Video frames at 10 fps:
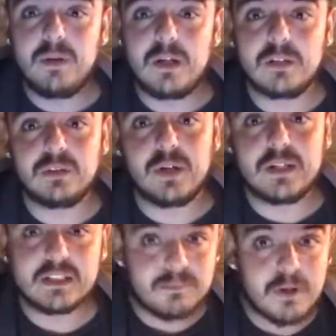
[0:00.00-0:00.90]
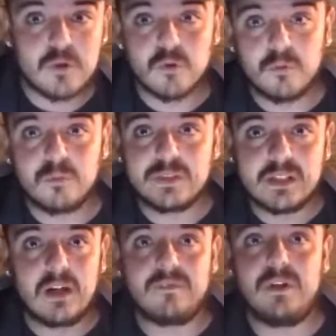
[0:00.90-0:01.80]
it because you're getting special
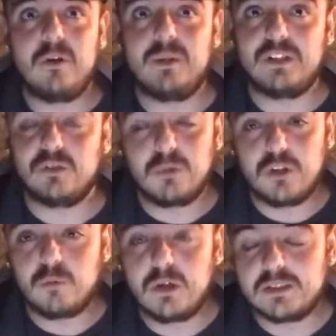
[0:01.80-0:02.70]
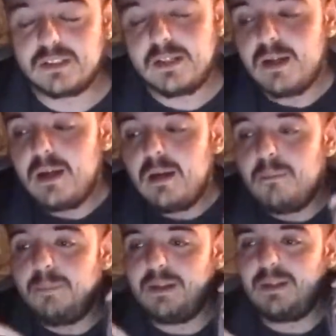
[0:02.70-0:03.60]
stuff, you know, because you're Ronda Rousey.
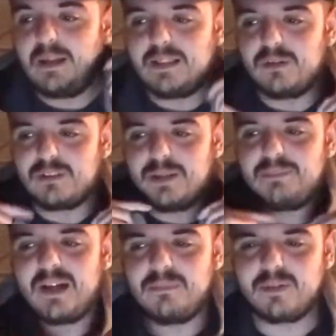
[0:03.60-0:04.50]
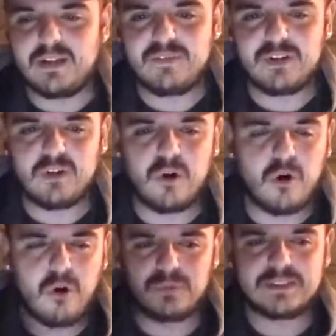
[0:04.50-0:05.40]
But at the same time, they're giving her
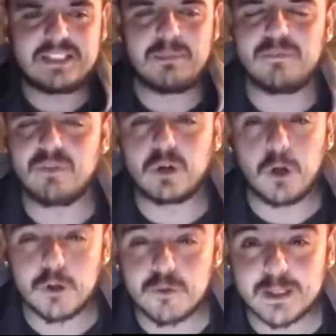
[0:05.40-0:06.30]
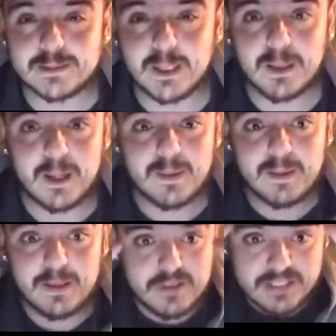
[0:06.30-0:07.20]
her own segment for a contract signing, and
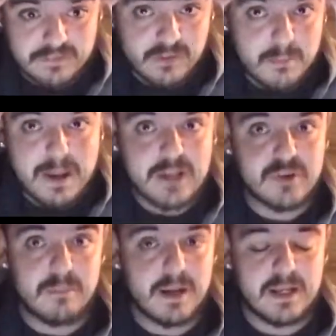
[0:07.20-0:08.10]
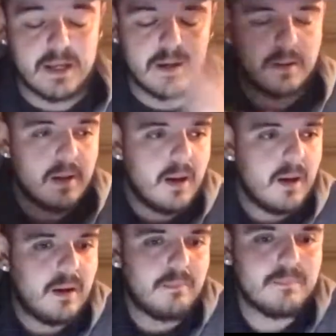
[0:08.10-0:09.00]
then they just give her a match at Mania.
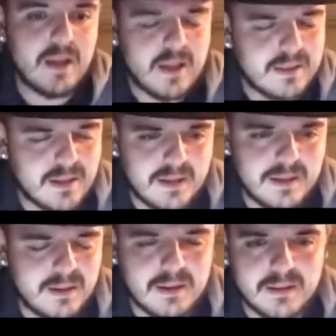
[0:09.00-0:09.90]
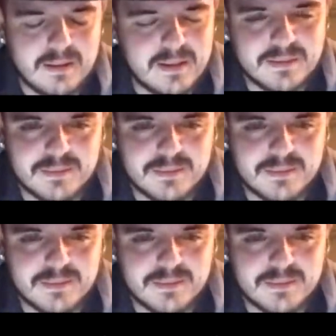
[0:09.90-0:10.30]
Um, and then